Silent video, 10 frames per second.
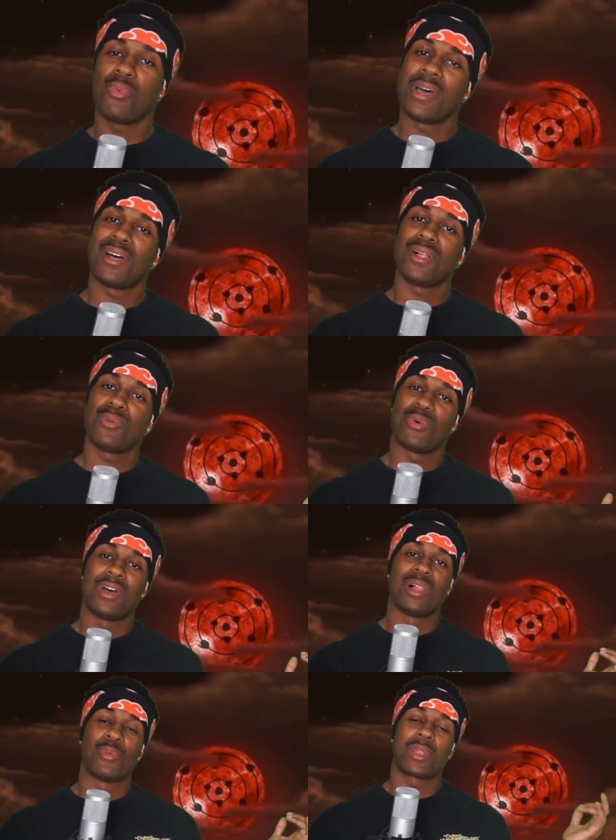well,
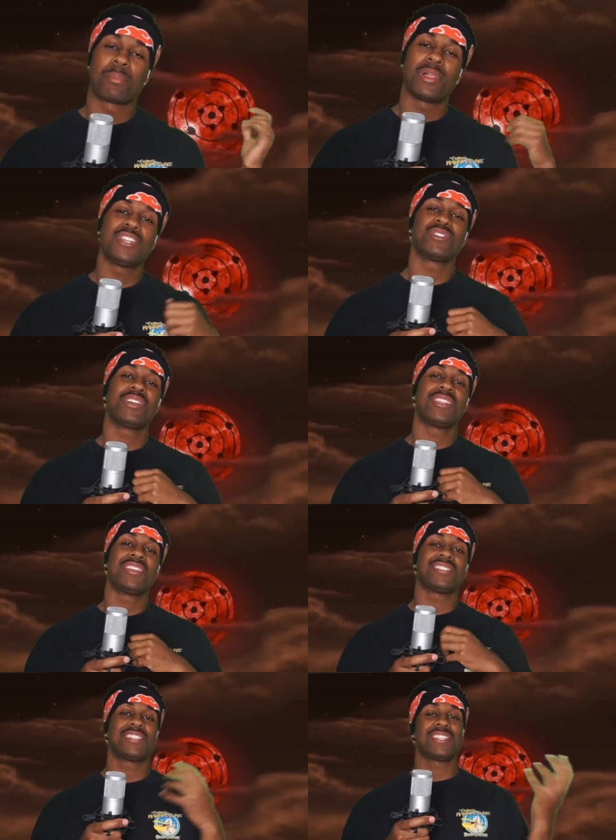well, what a pleasure it
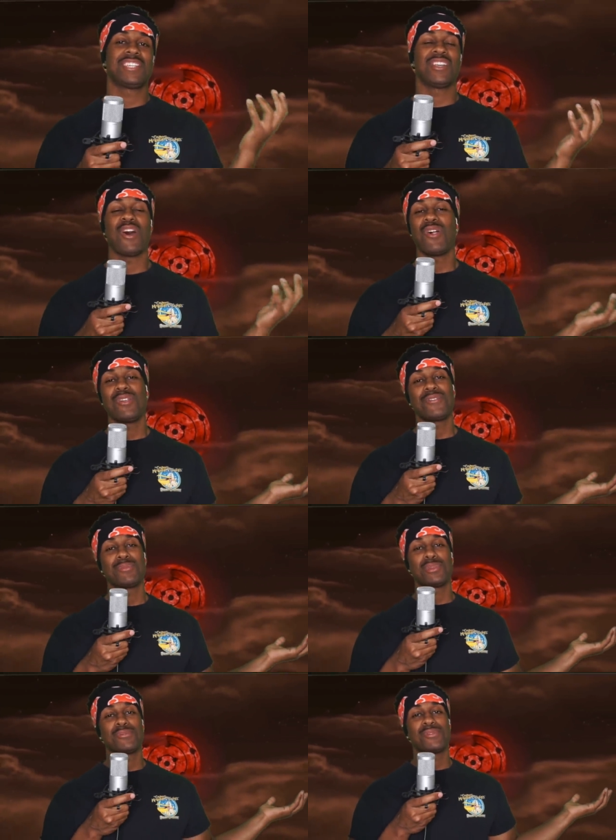is to see all of your
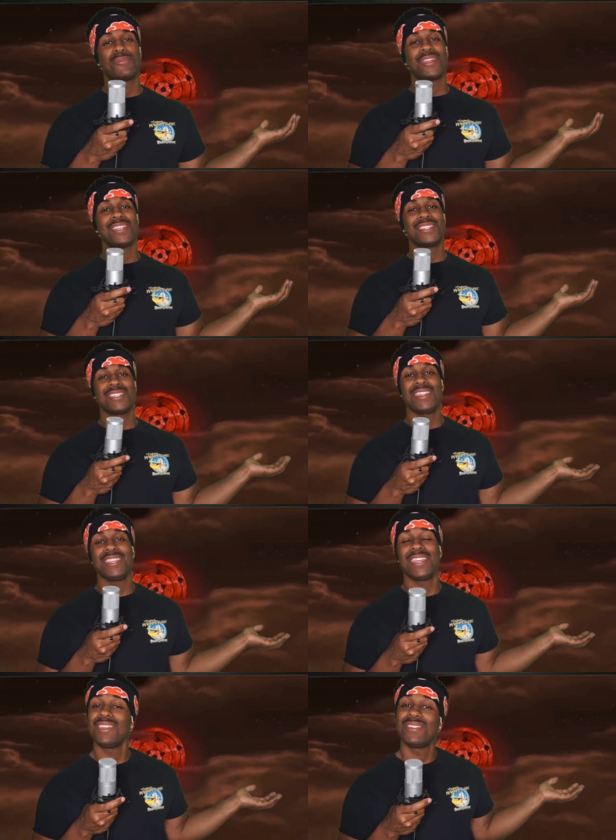beautiful faces at
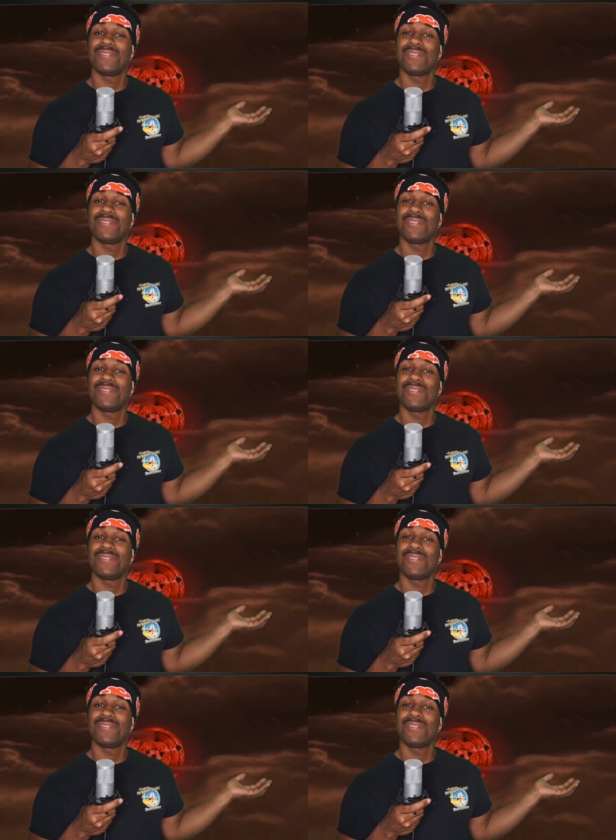the end of